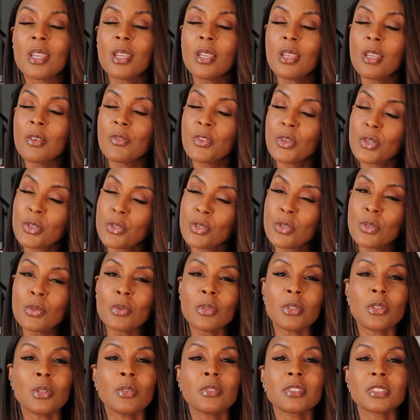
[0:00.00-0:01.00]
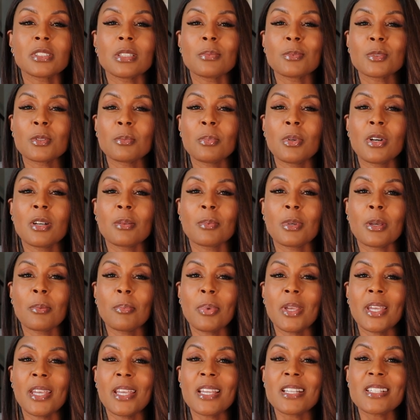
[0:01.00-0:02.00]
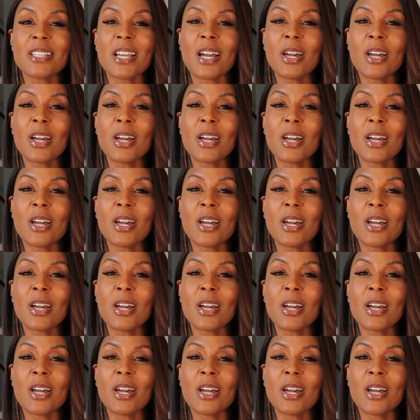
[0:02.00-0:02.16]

If you're new and you've stumbled upon my page,